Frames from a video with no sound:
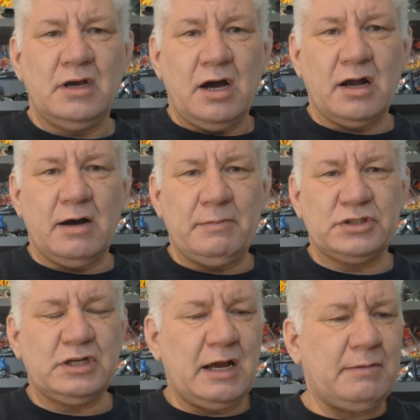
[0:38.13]
I got my
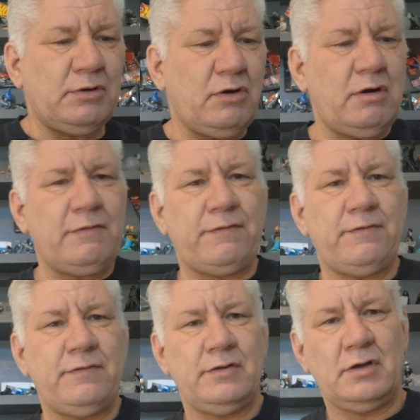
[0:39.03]
sharp
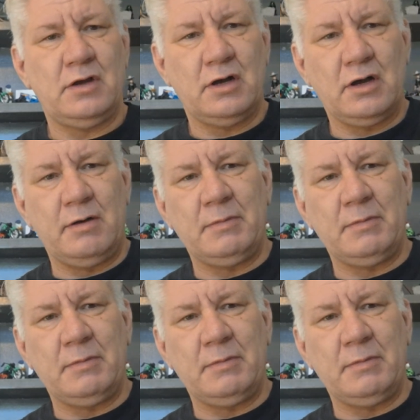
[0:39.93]
knife, I got